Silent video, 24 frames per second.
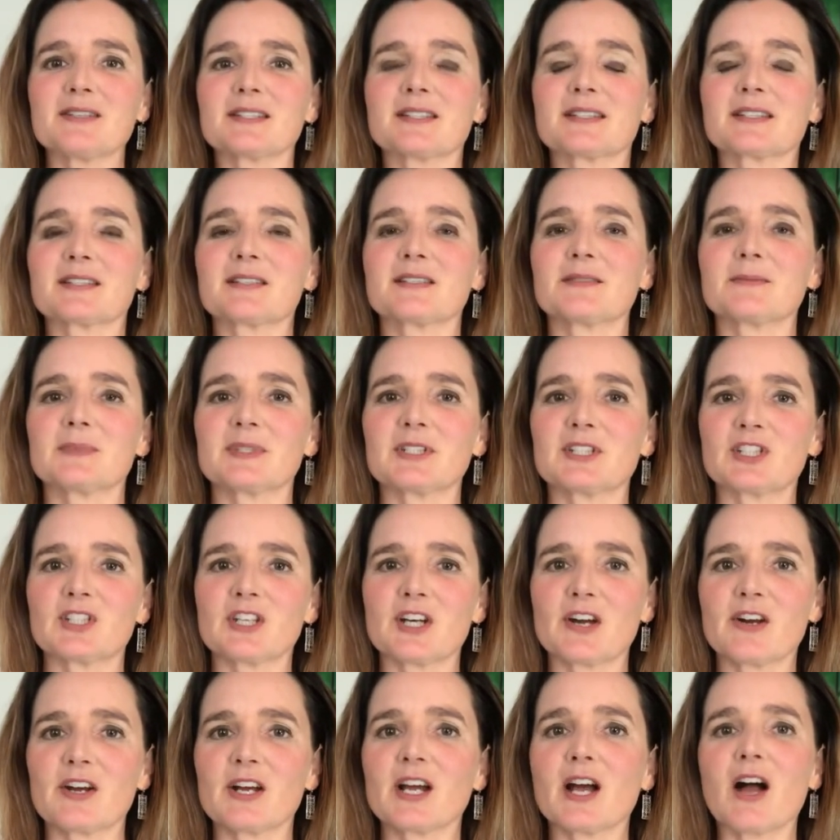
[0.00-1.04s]
It's going to be
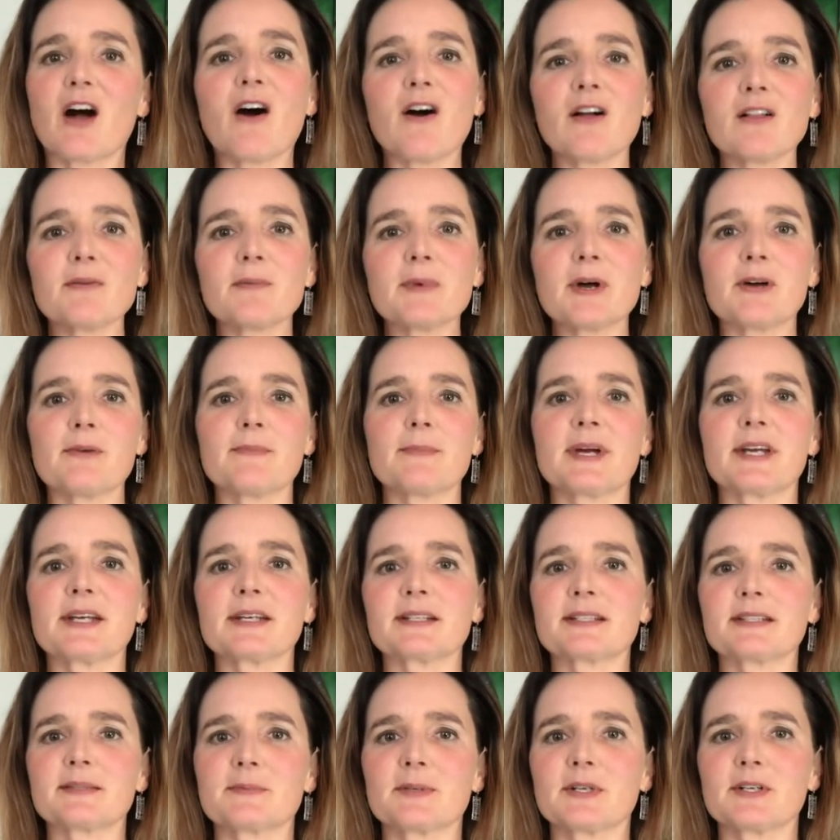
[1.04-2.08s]
sharing all about my
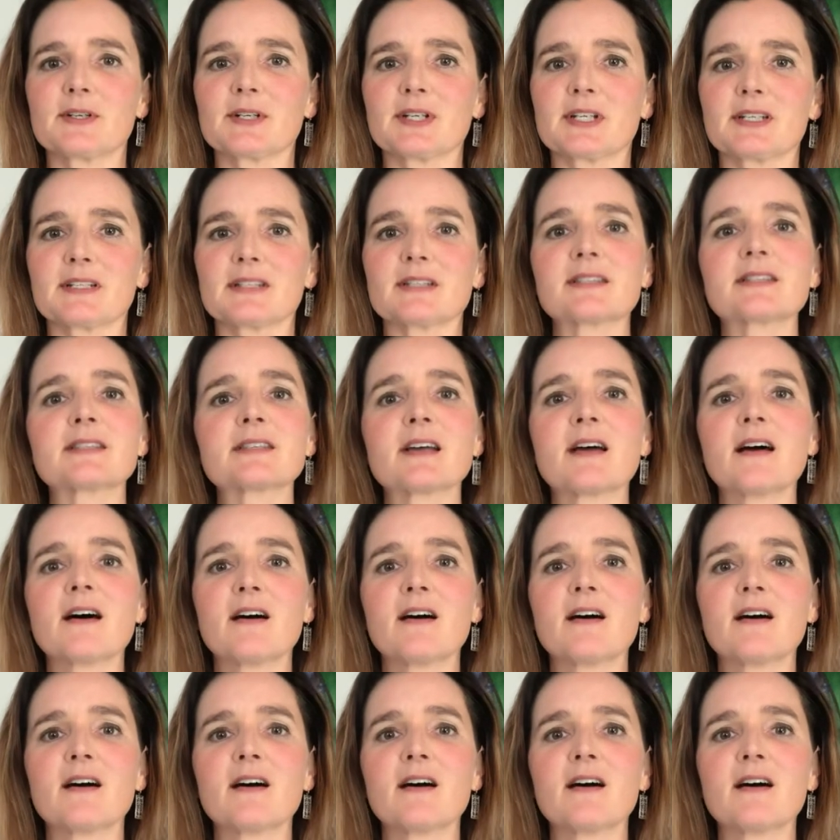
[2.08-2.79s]
experience